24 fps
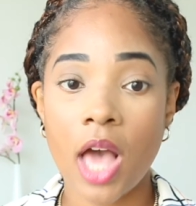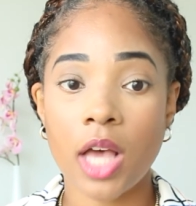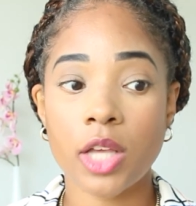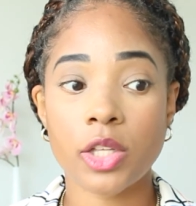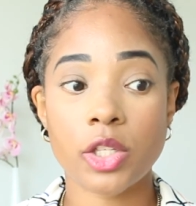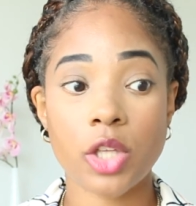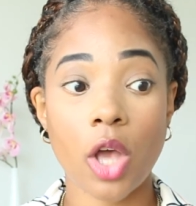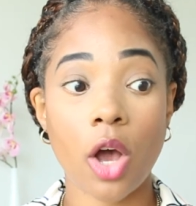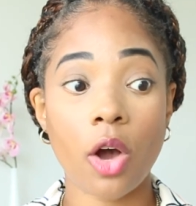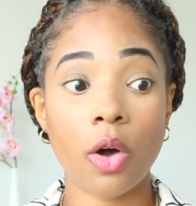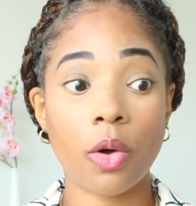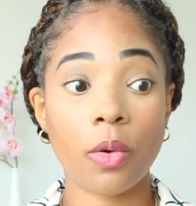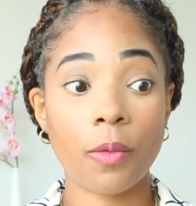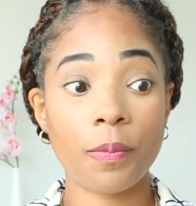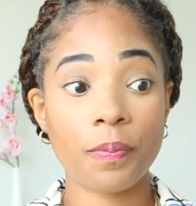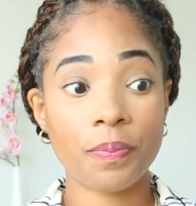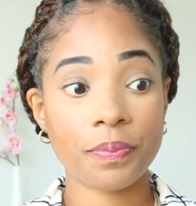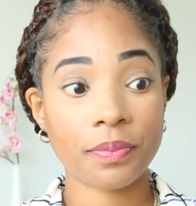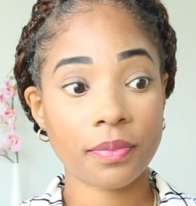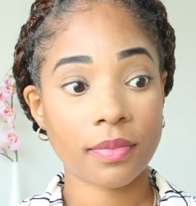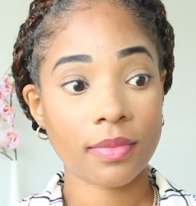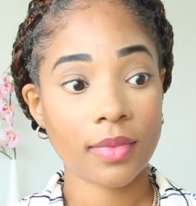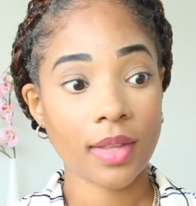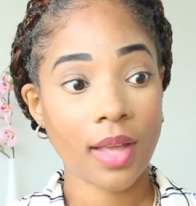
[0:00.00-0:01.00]
So,
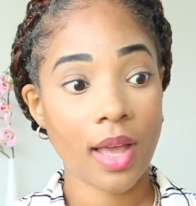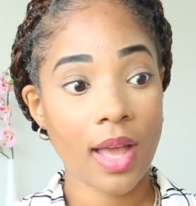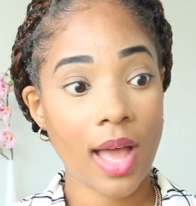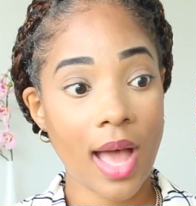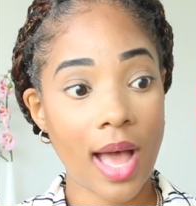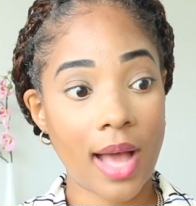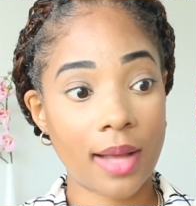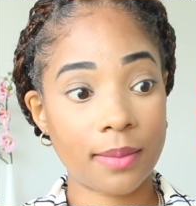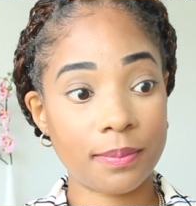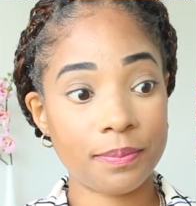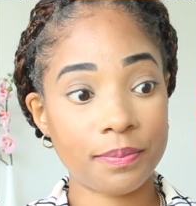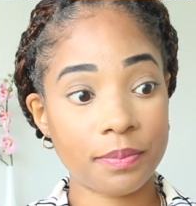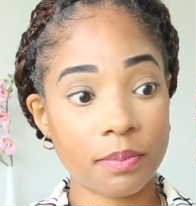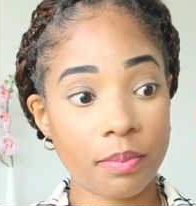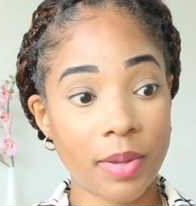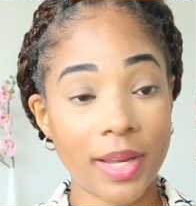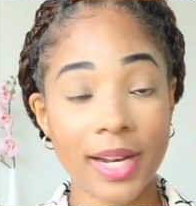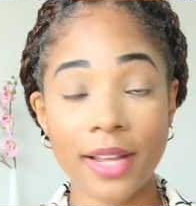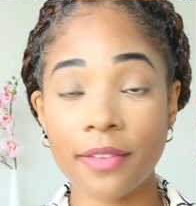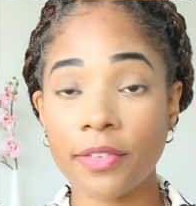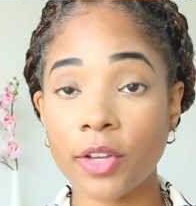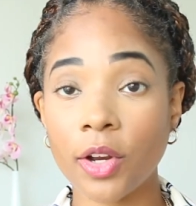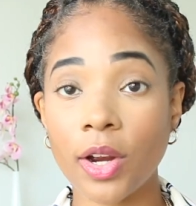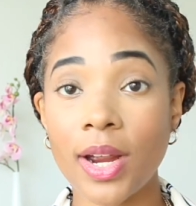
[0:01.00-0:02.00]
but
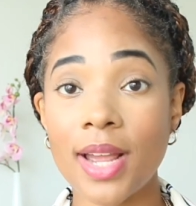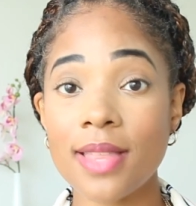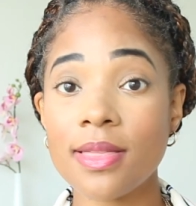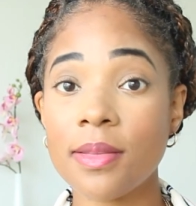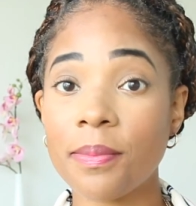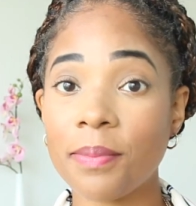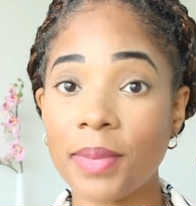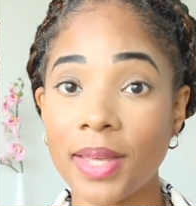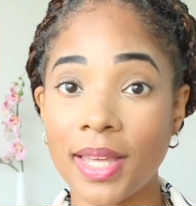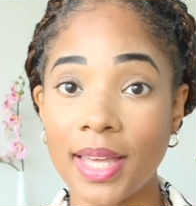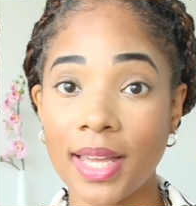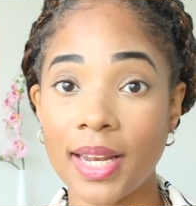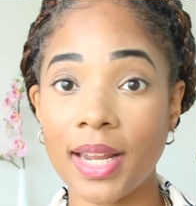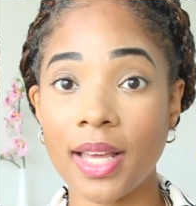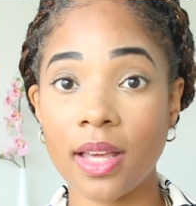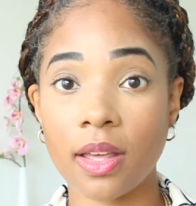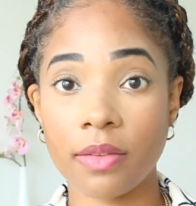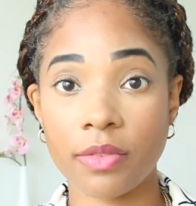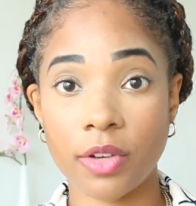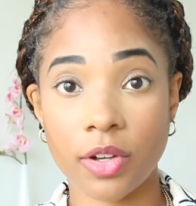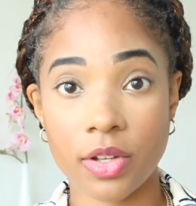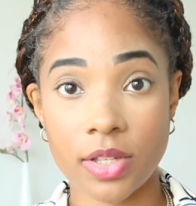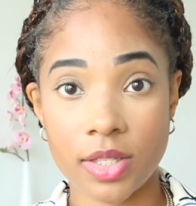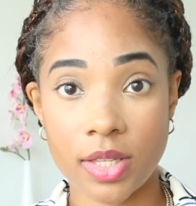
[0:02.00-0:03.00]
if you're in the beginning
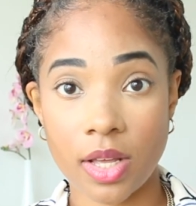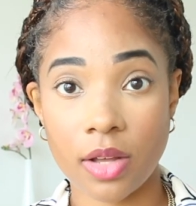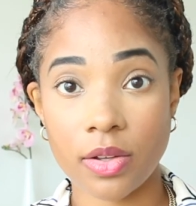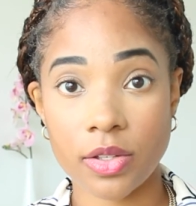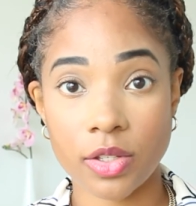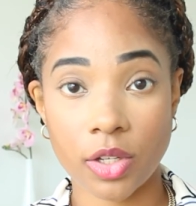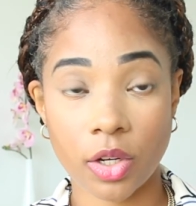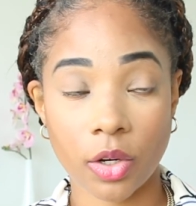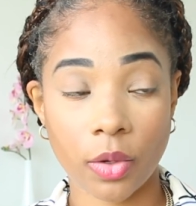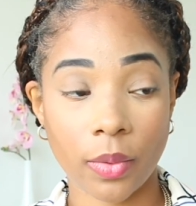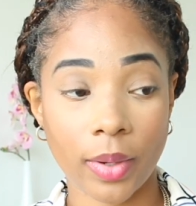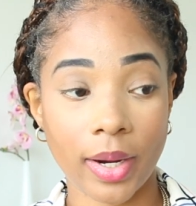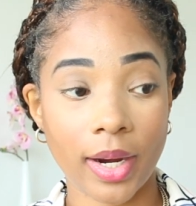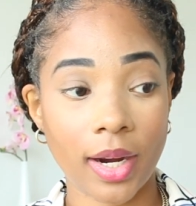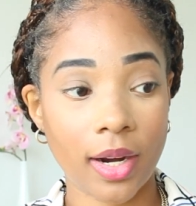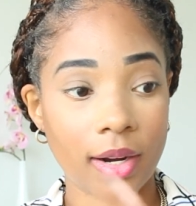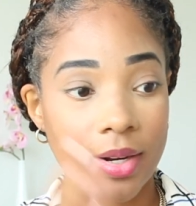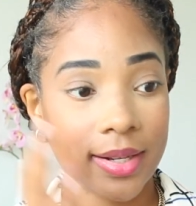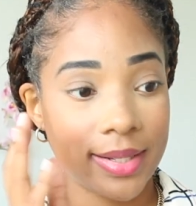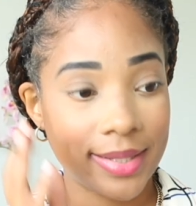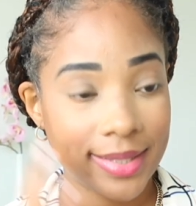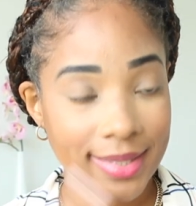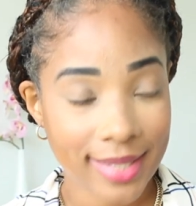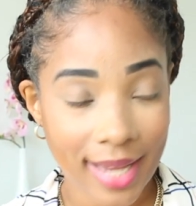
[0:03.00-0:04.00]
of your sales
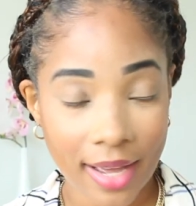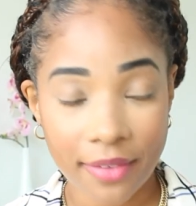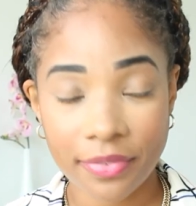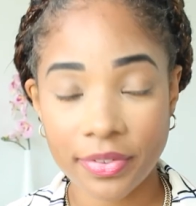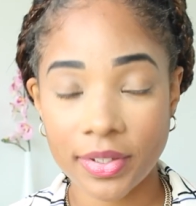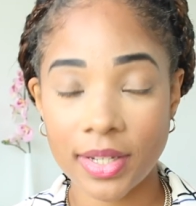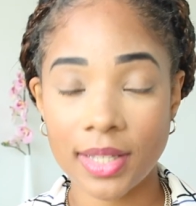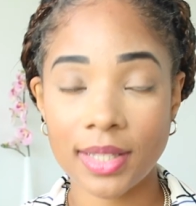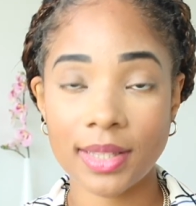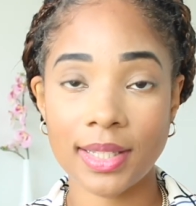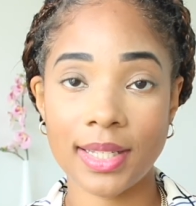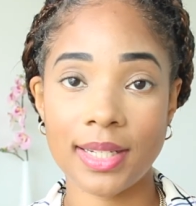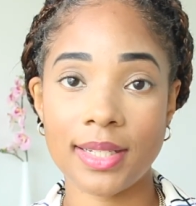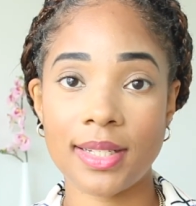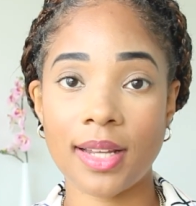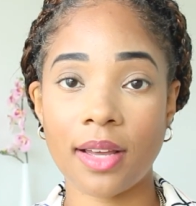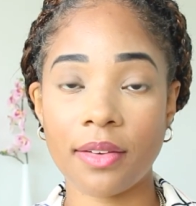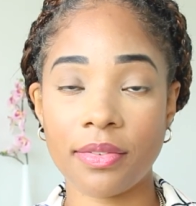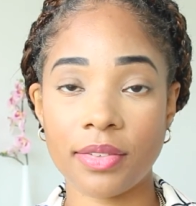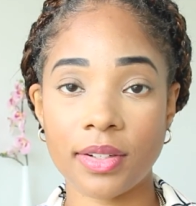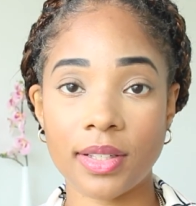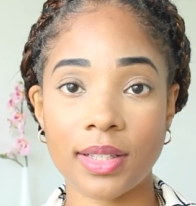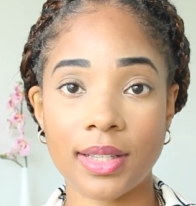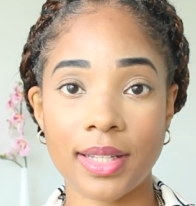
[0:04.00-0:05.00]
career,
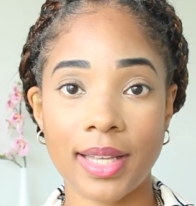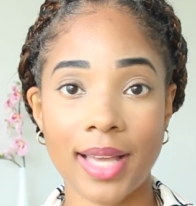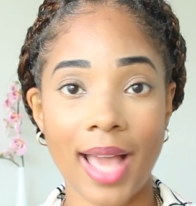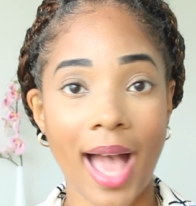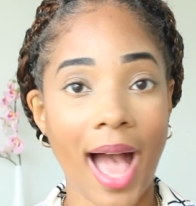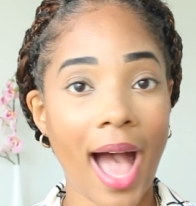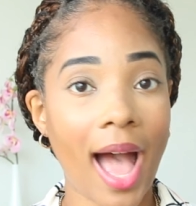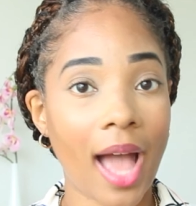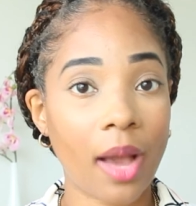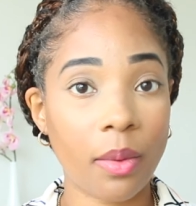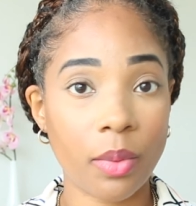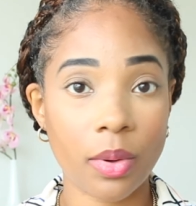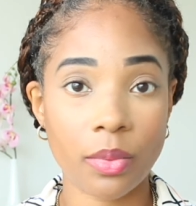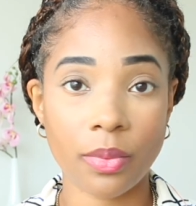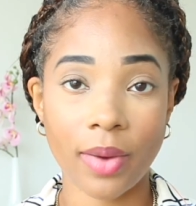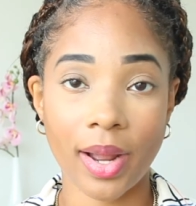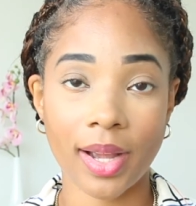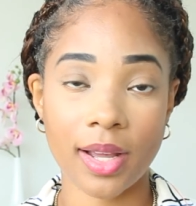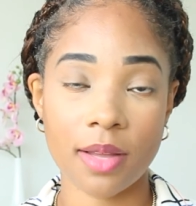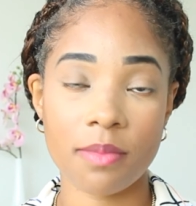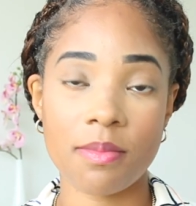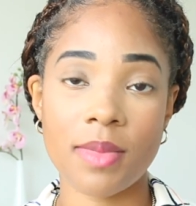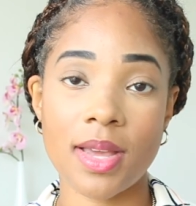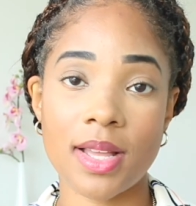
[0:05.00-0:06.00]
definitely, I would
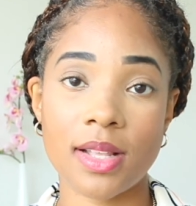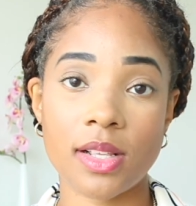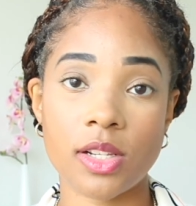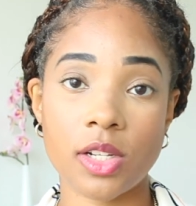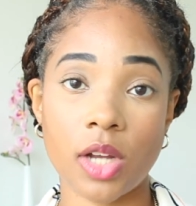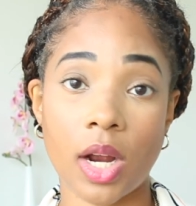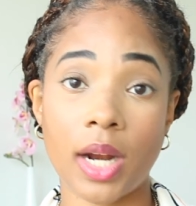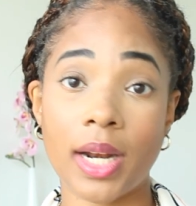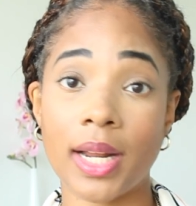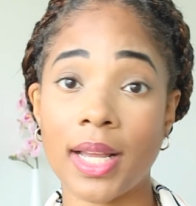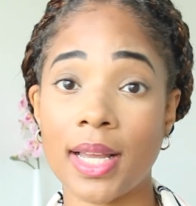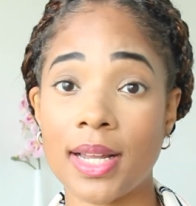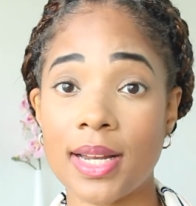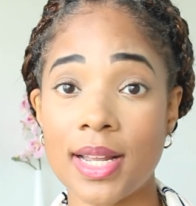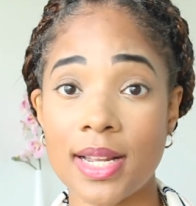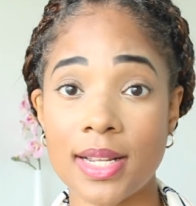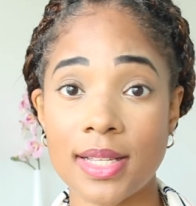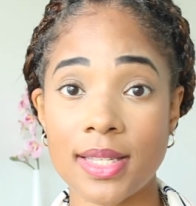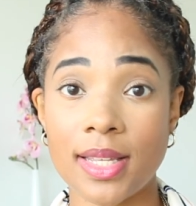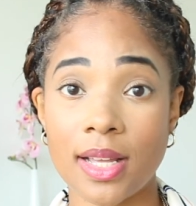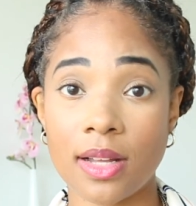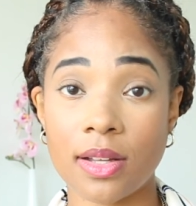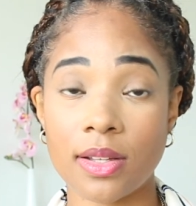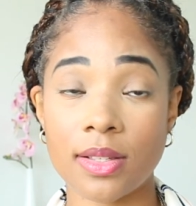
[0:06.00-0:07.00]
recommend starting in
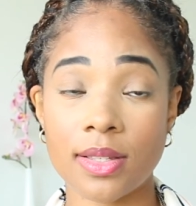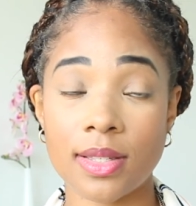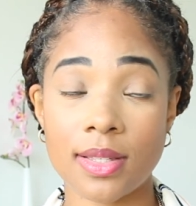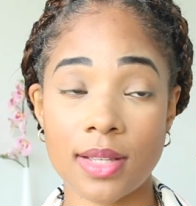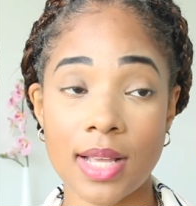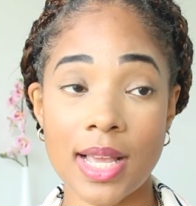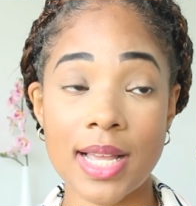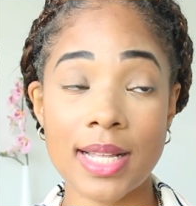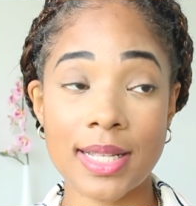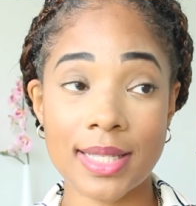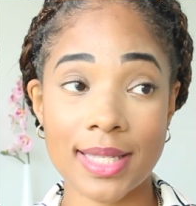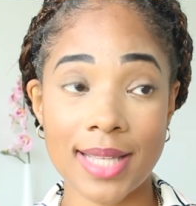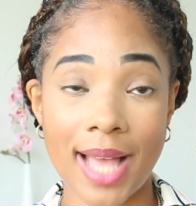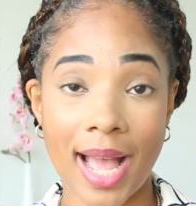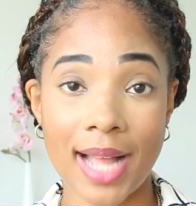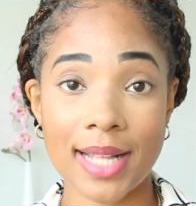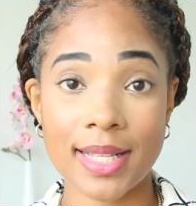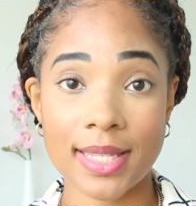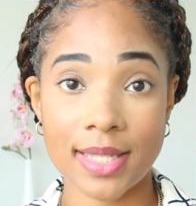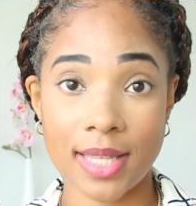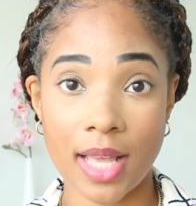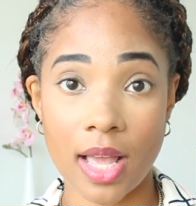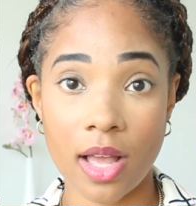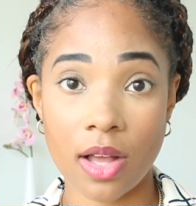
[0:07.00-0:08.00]

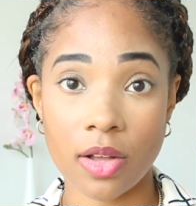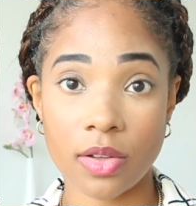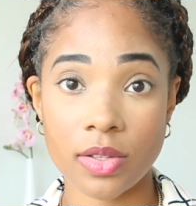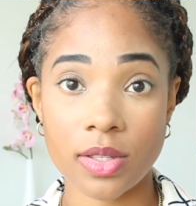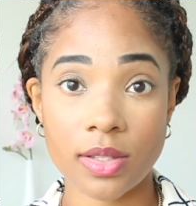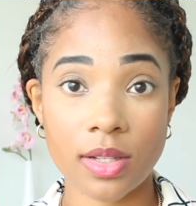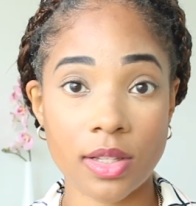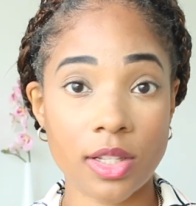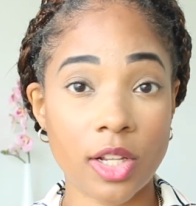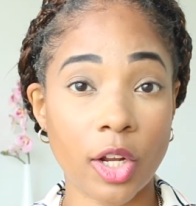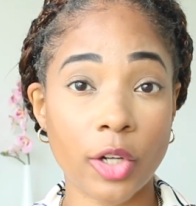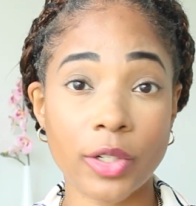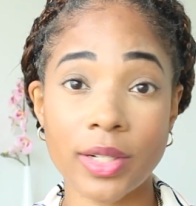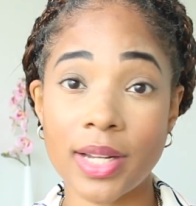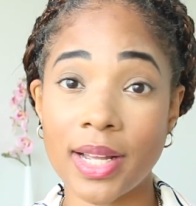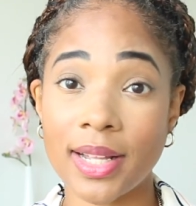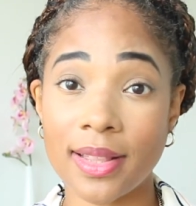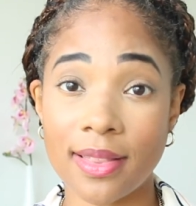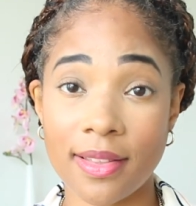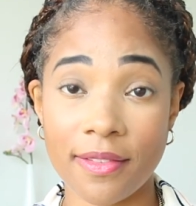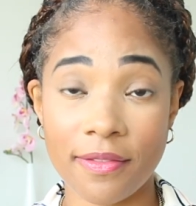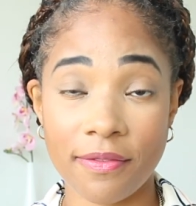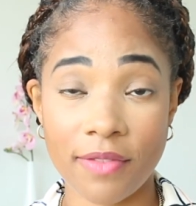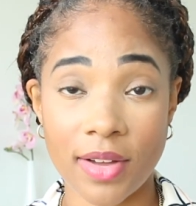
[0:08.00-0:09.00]
inside sales,
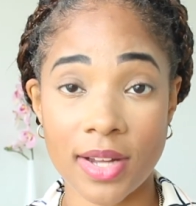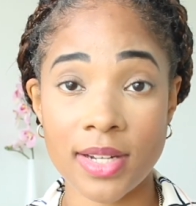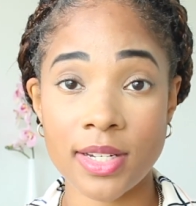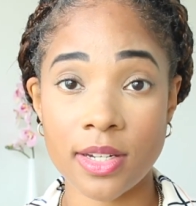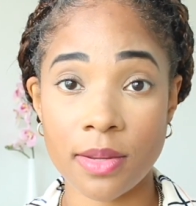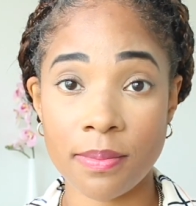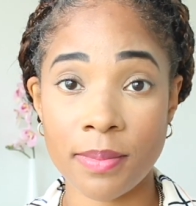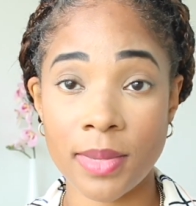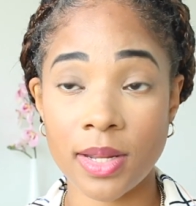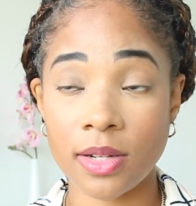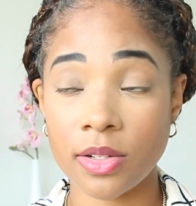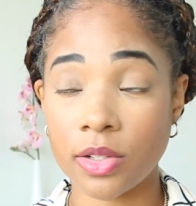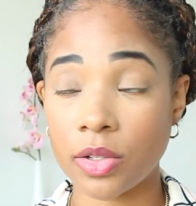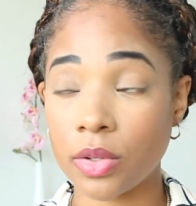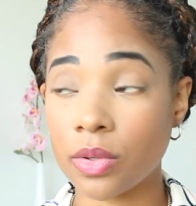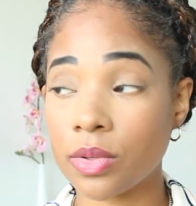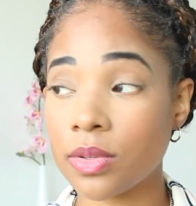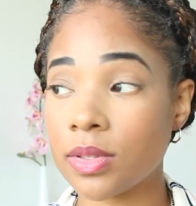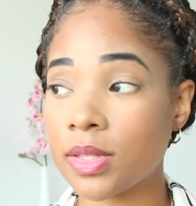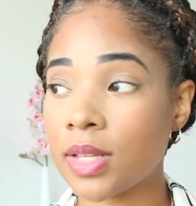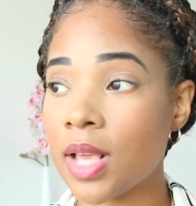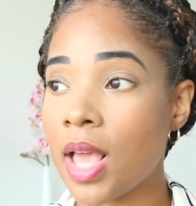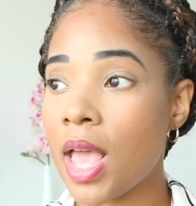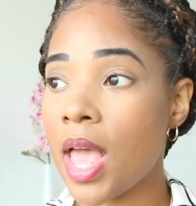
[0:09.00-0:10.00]
learning the
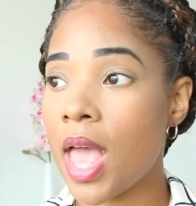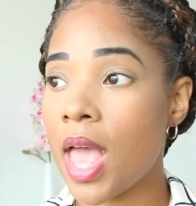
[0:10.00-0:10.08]
fundamentals,